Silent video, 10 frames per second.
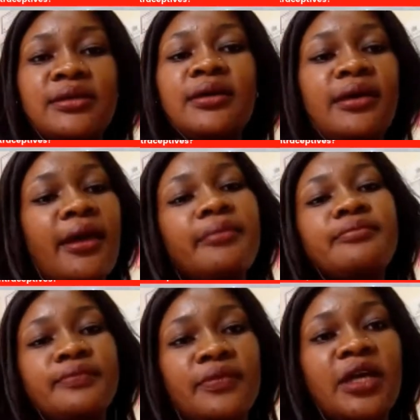yeah,
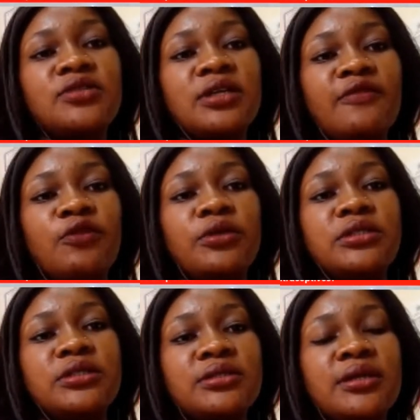that's what I've
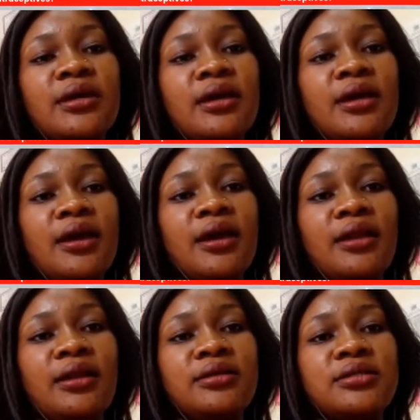noticed.
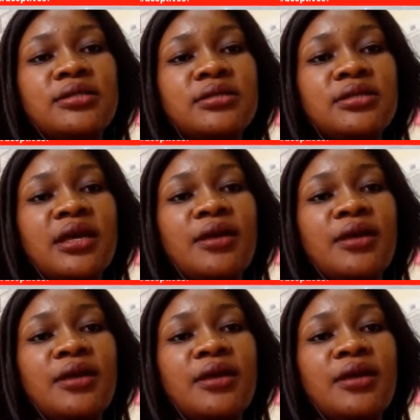And they